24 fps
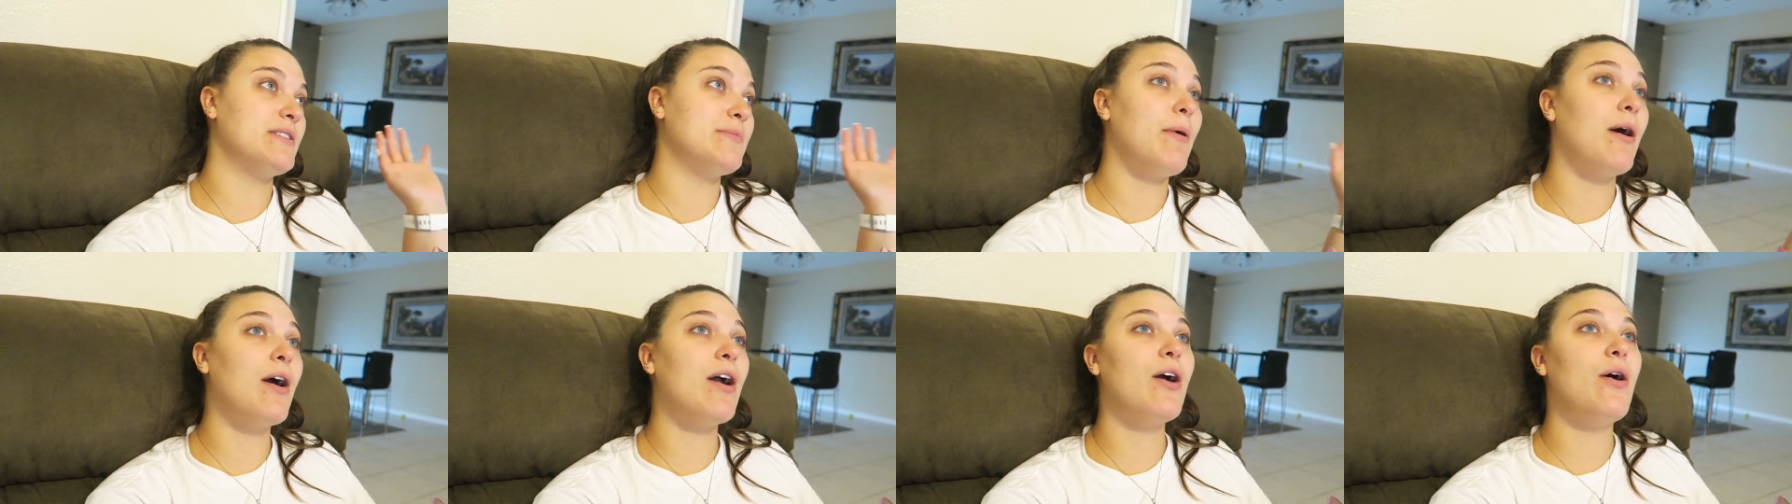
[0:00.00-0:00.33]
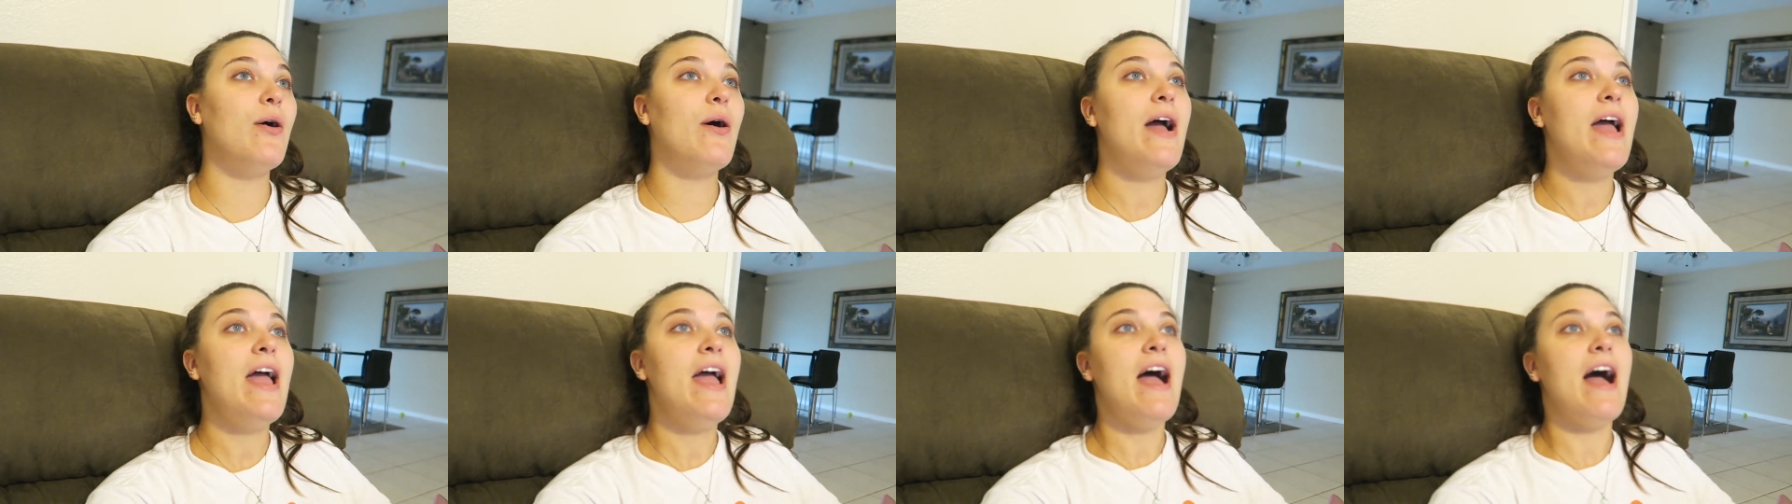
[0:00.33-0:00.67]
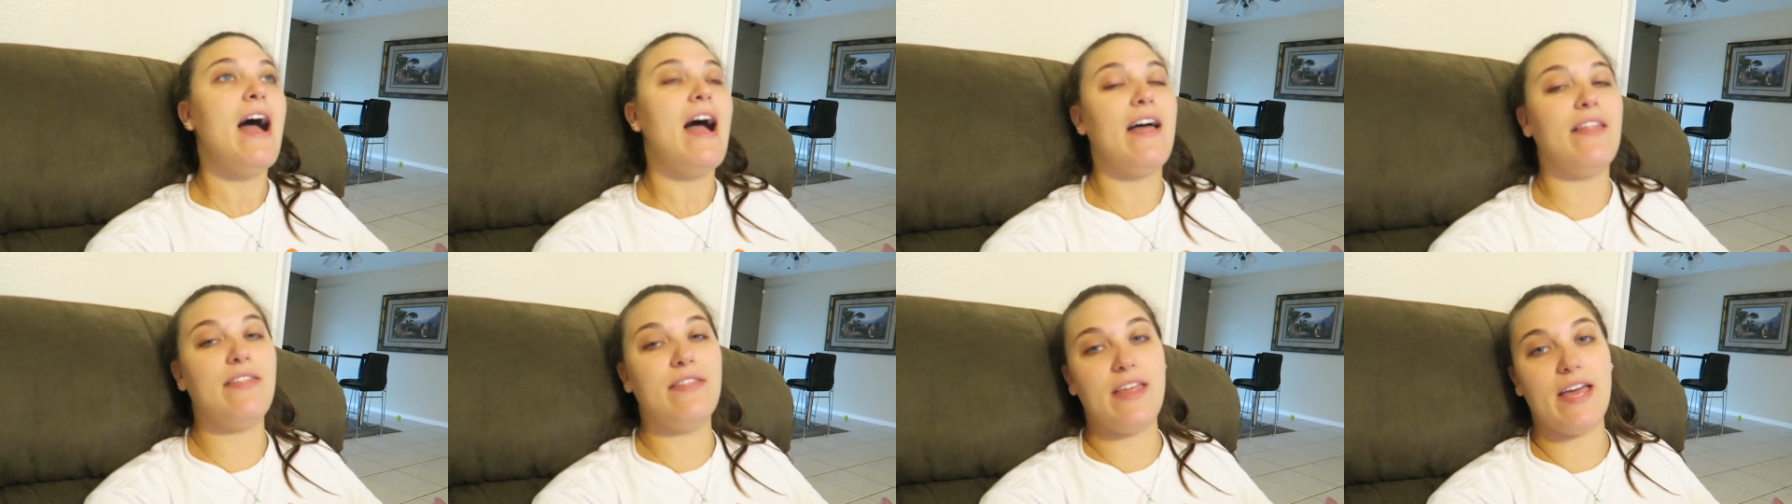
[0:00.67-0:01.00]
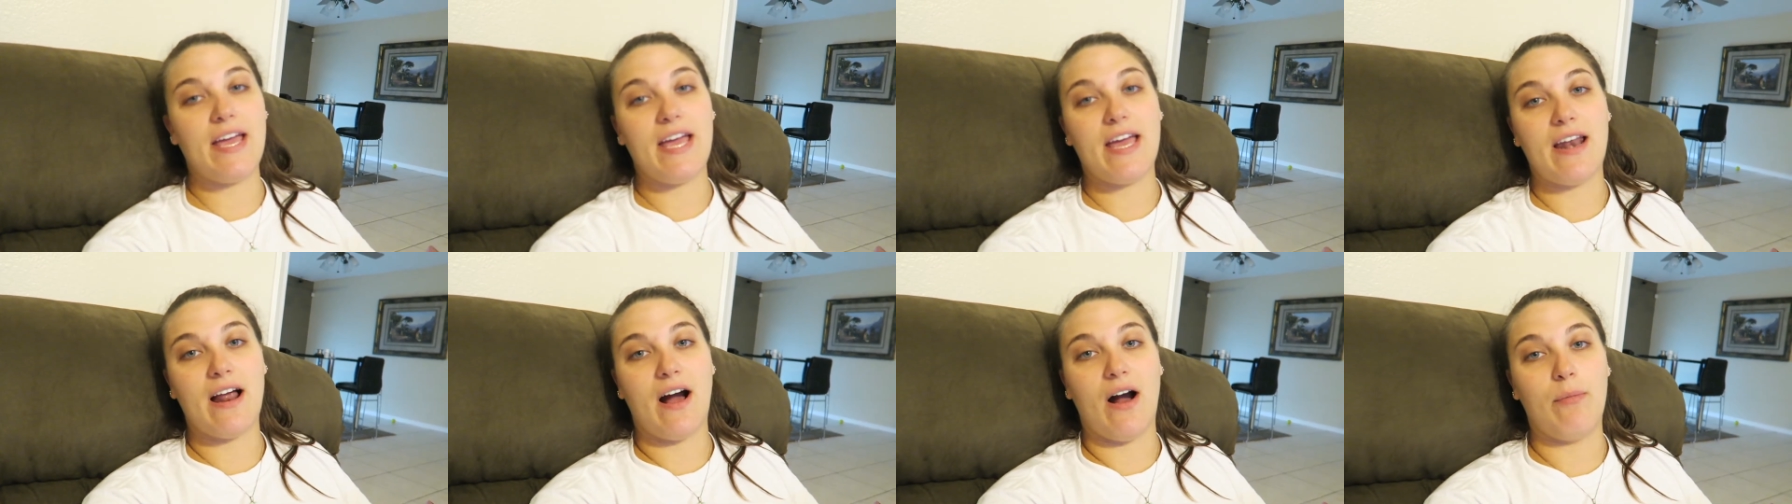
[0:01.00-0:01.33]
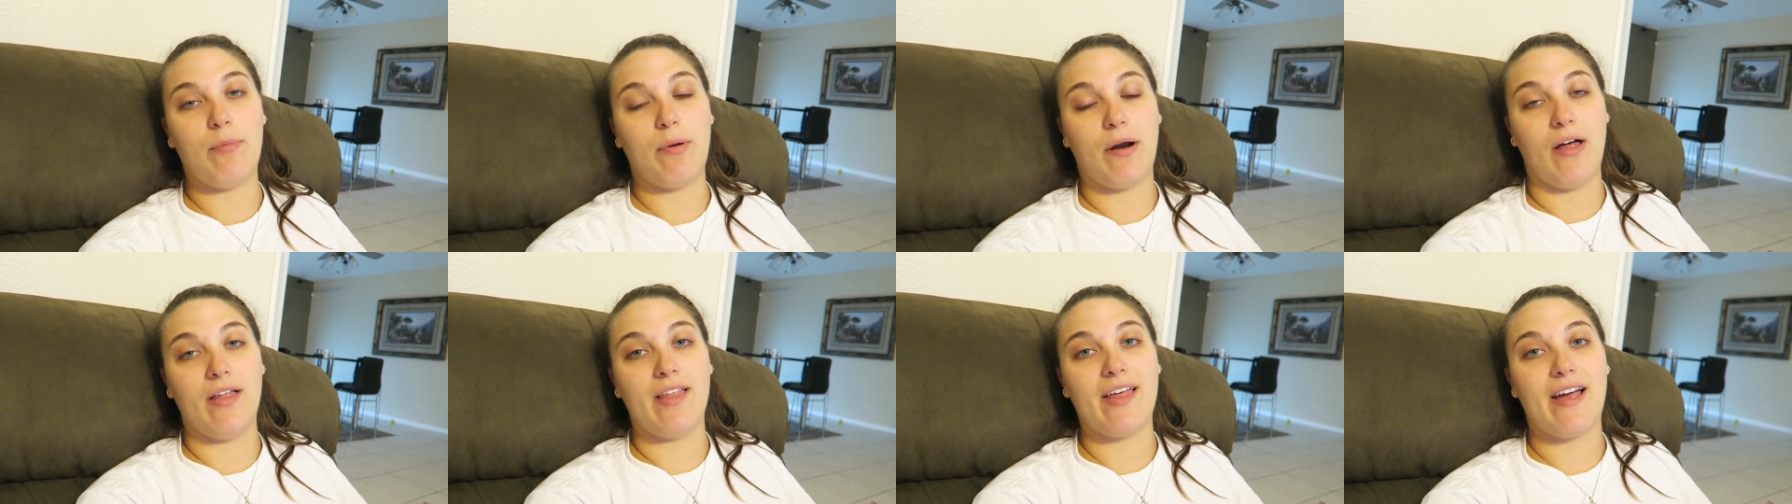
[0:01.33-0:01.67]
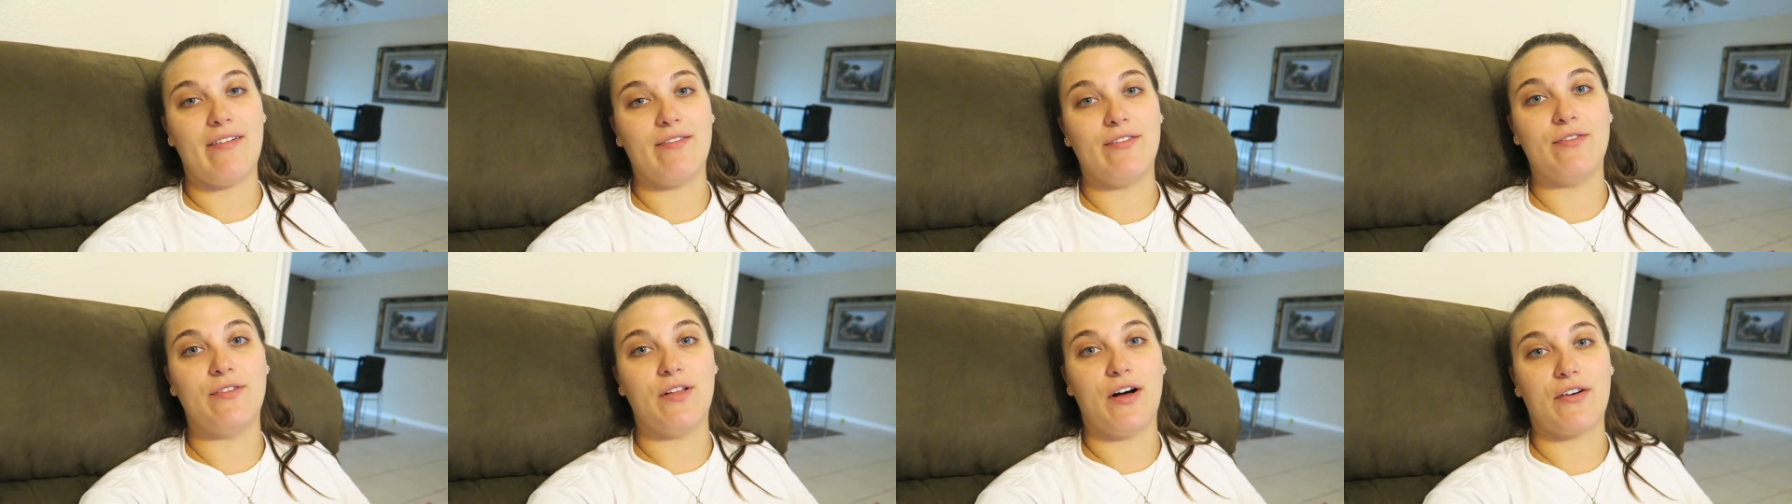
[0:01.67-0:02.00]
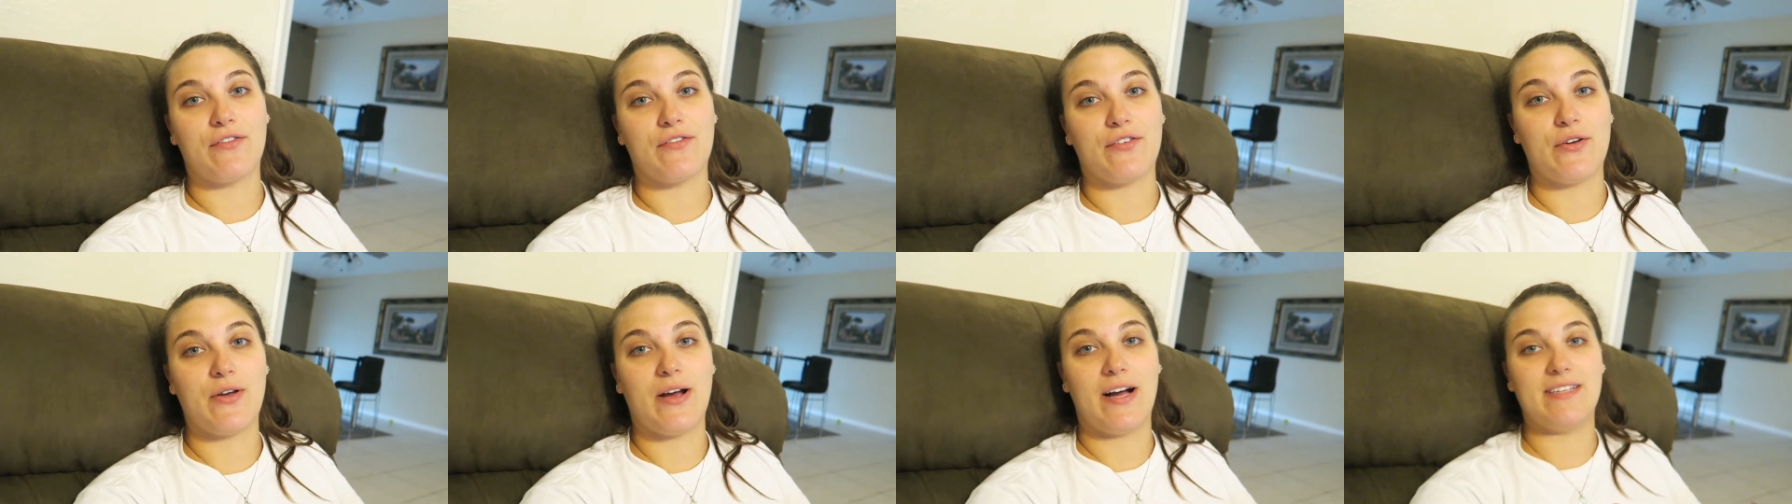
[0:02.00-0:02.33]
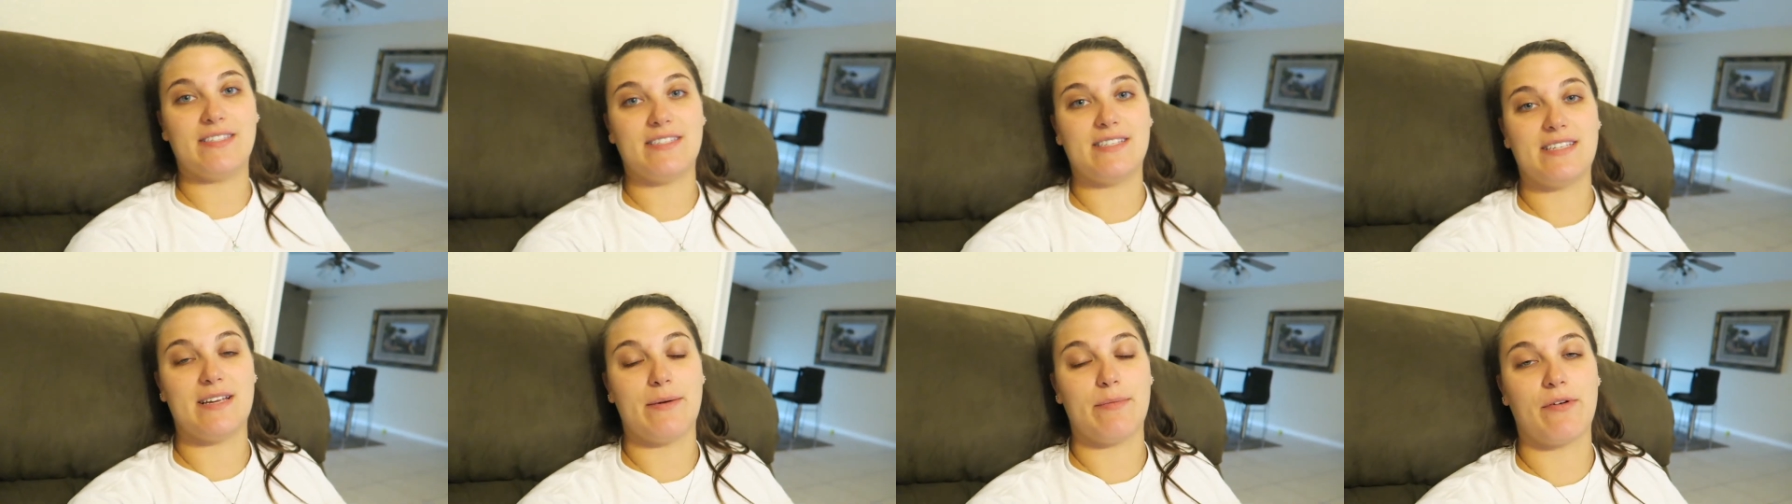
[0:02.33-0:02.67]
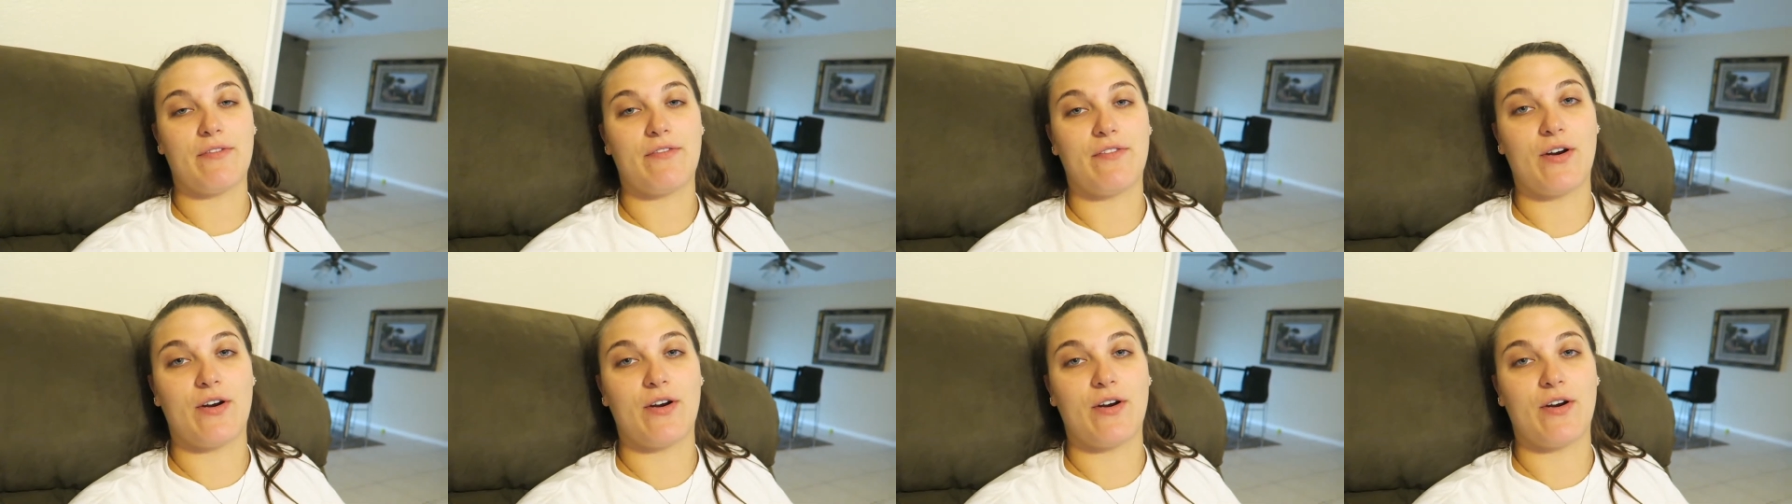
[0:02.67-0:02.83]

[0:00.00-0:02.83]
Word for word: it tomorrow. And then I'll probably have a vlog for you guys December